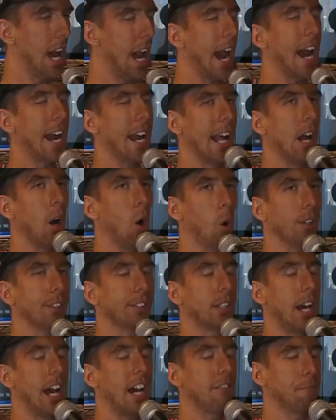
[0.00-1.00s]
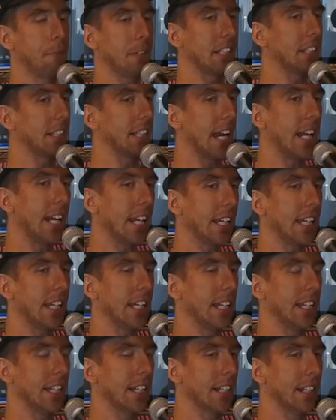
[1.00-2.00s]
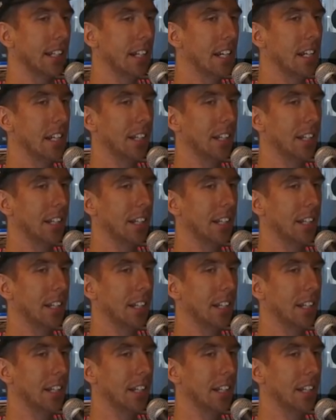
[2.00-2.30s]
And I also have been getting here